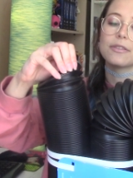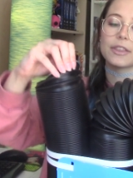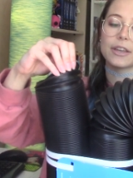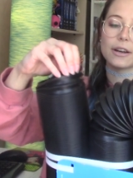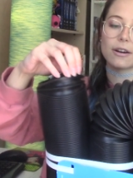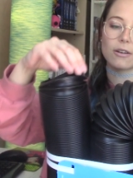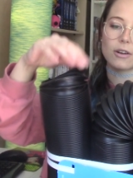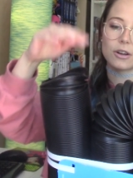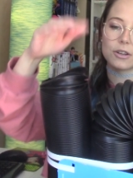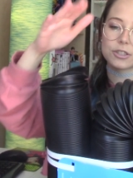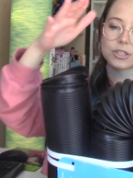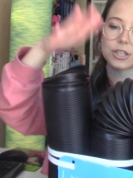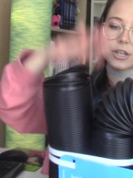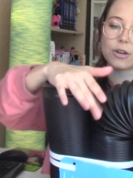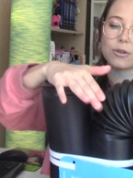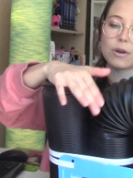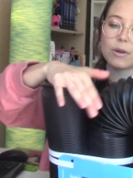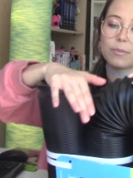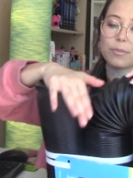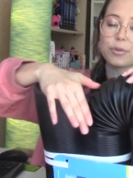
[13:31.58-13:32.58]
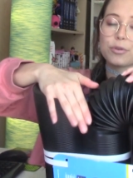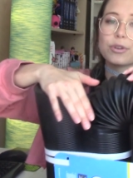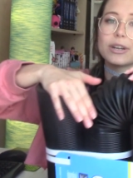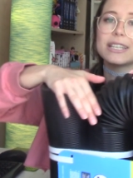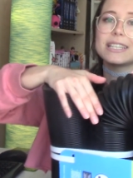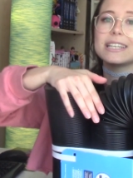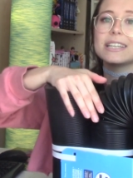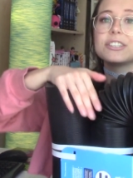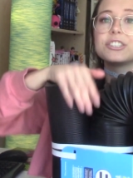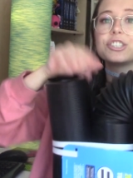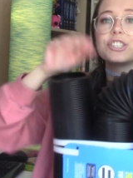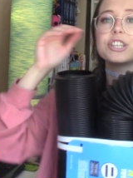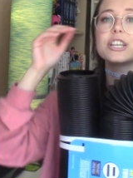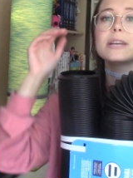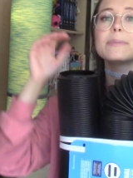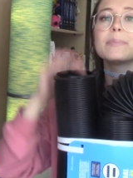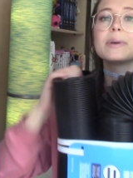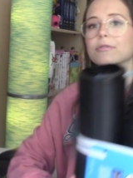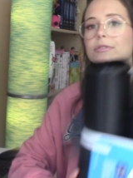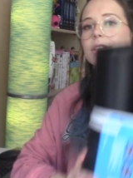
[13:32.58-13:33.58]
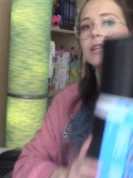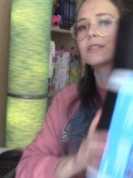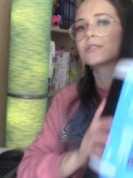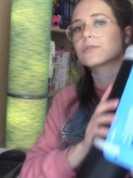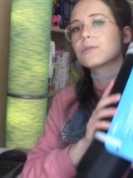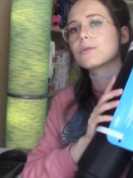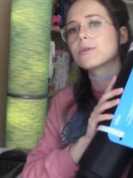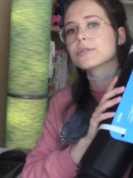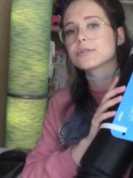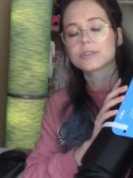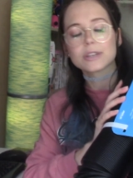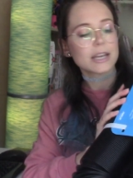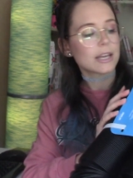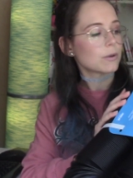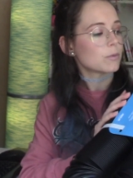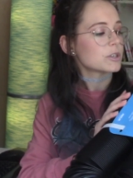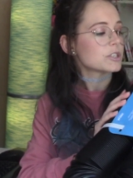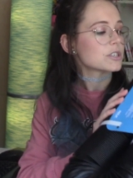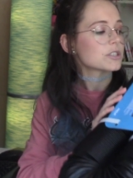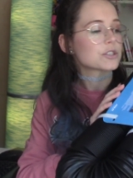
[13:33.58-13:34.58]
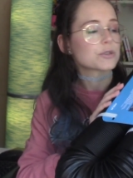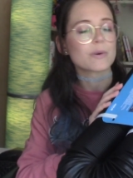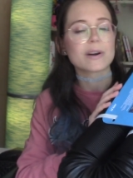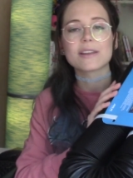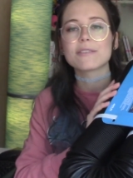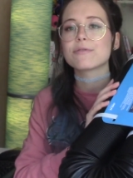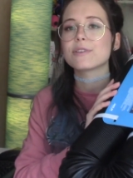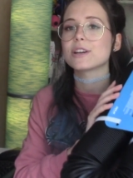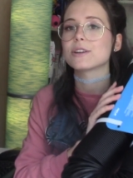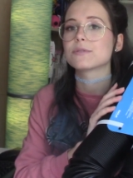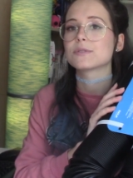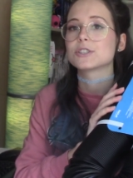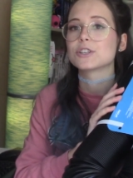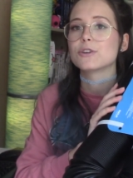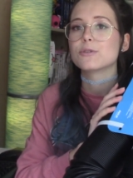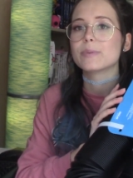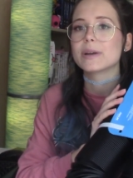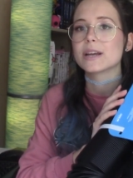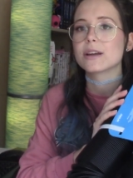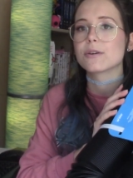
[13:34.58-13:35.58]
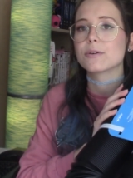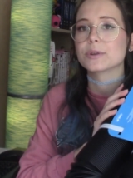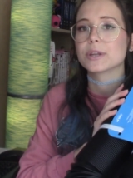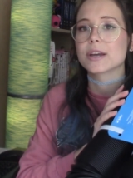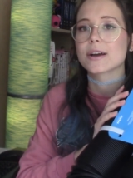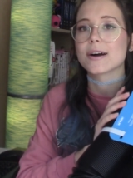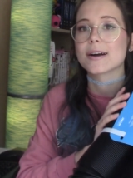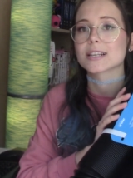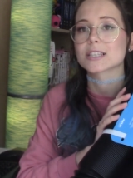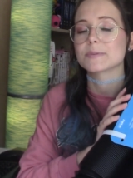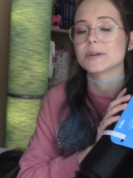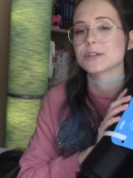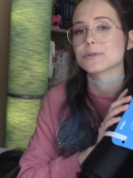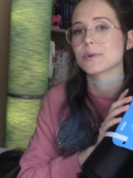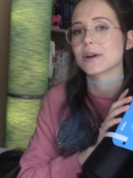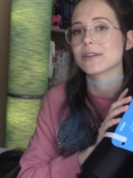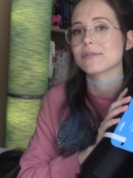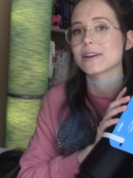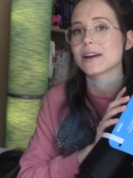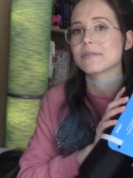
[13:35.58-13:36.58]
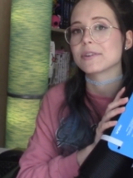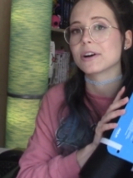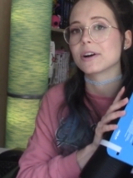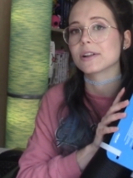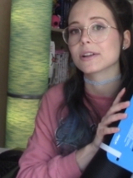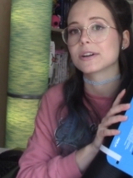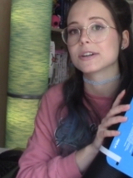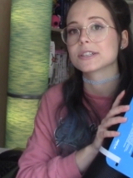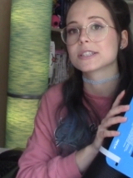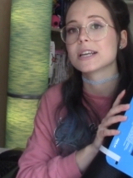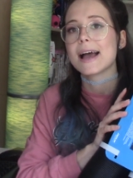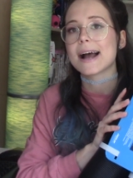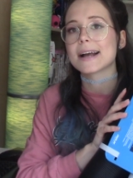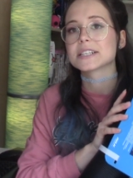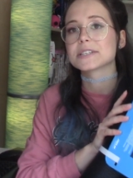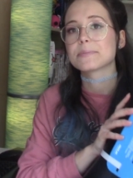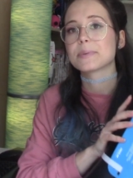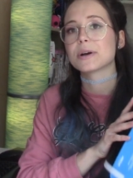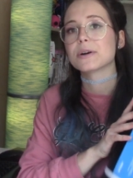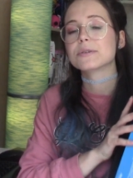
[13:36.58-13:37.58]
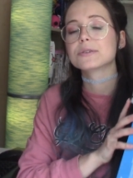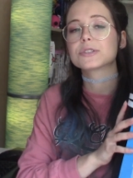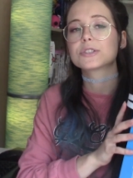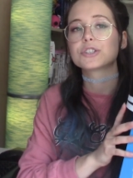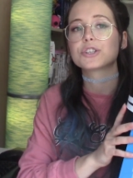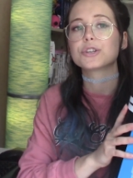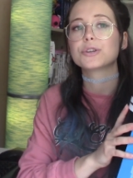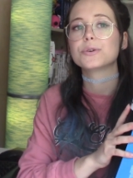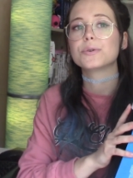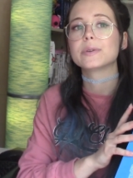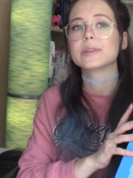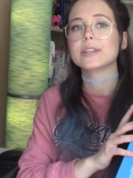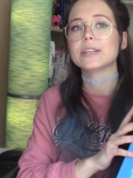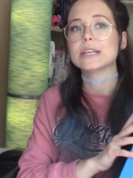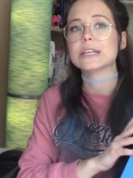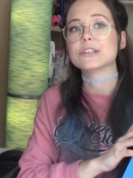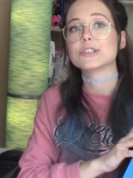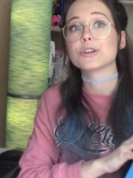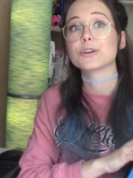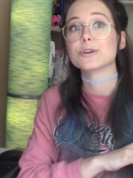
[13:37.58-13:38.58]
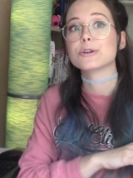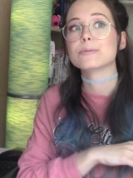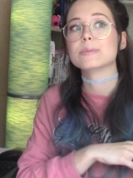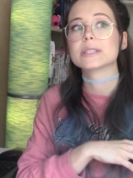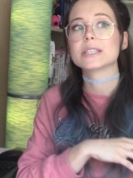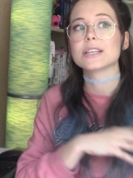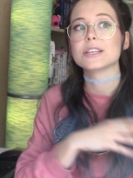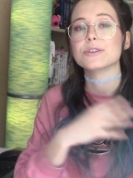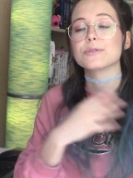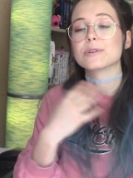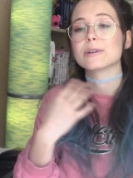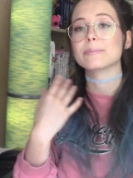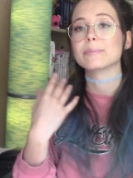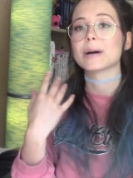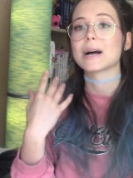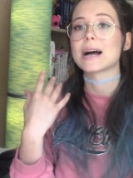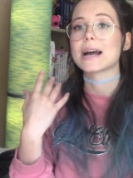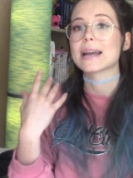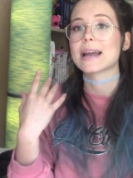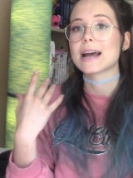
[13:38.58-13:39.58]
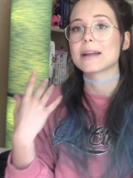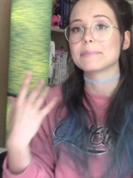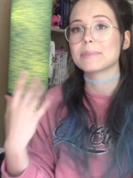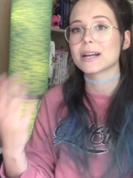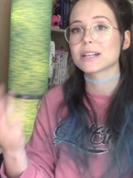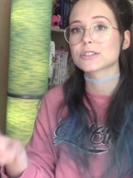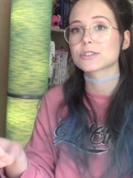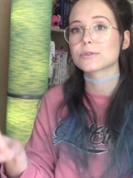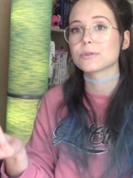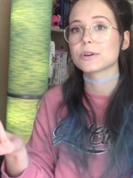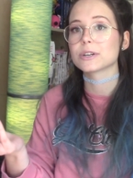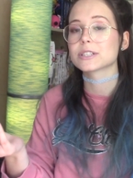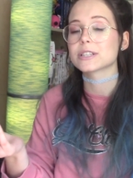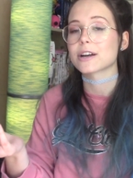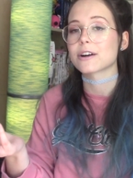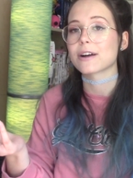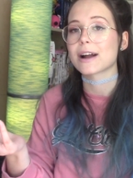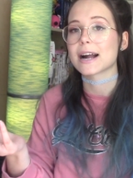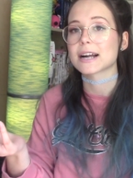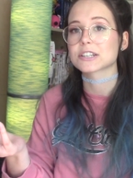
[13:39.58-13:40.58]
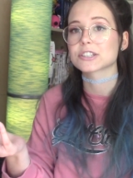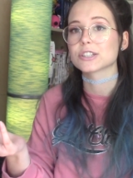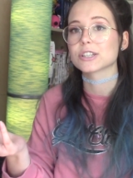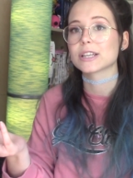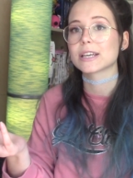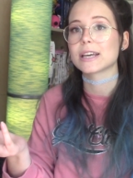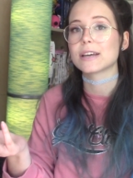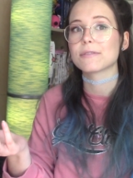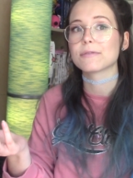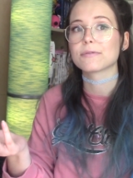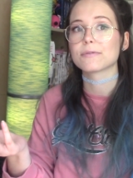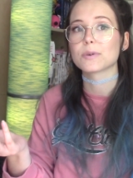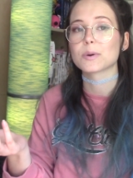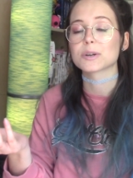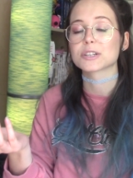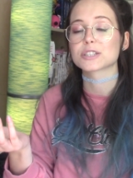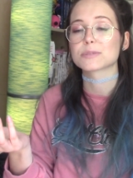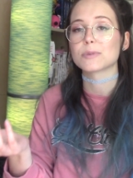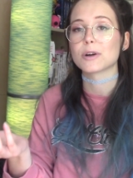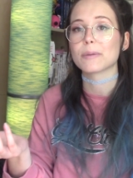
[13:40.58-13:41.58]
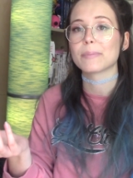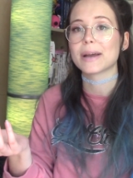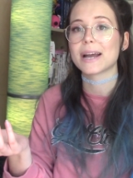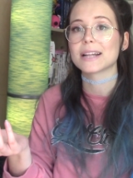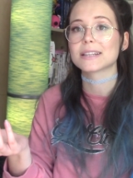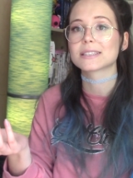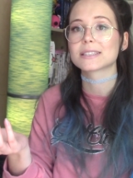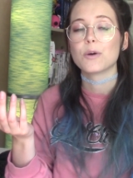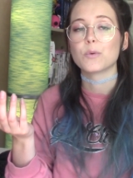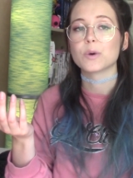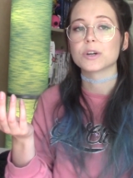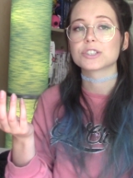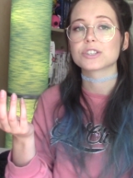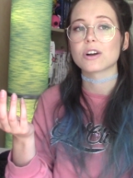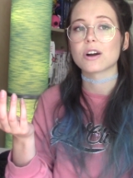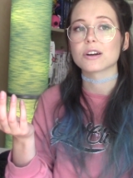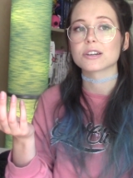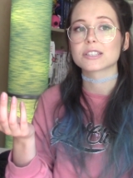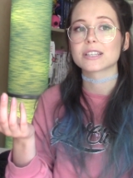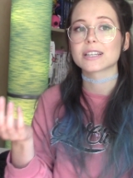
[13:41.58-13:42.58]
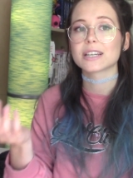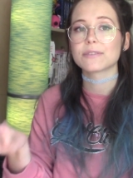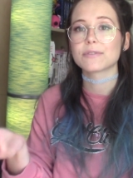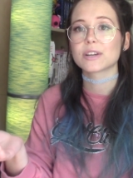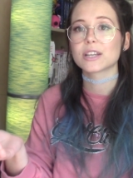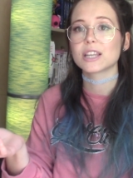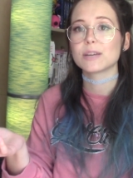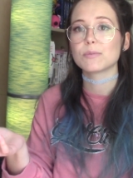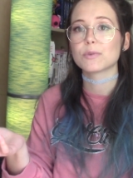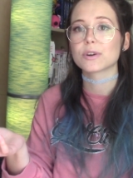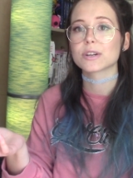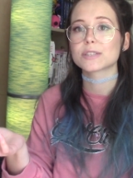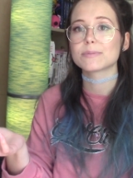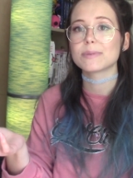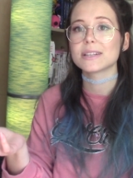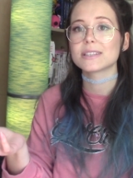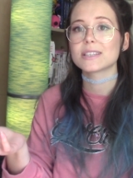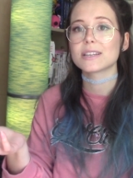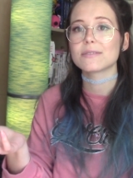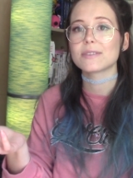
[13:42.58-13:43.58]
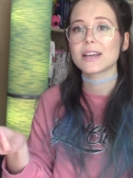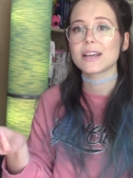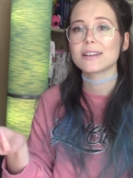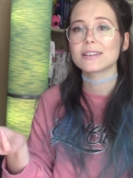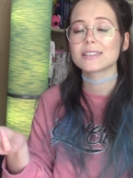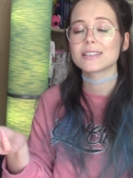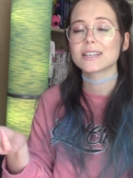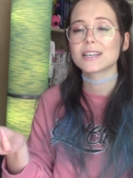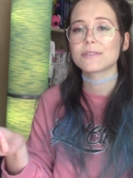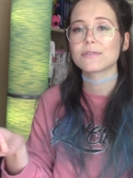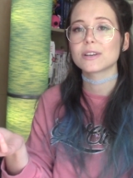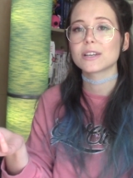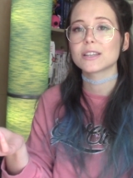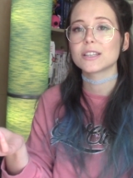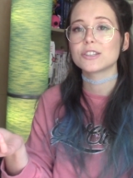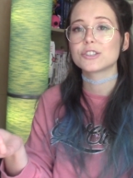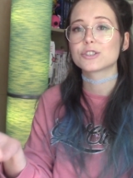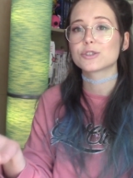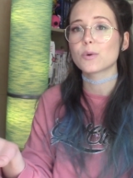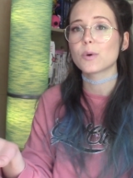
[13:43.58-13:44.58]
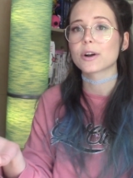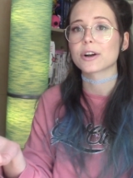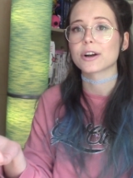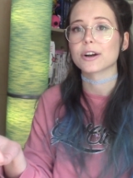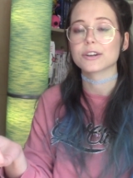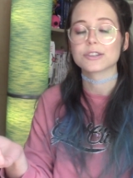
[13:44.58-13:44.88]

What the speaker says: They're also pretty cheap. This whole thing, which is 20 feet of tubing, only cost me $25, as opposed to the tubes that you can buy at pet stores that are actually for small pets, which are significantly more expensive and significantly shorter.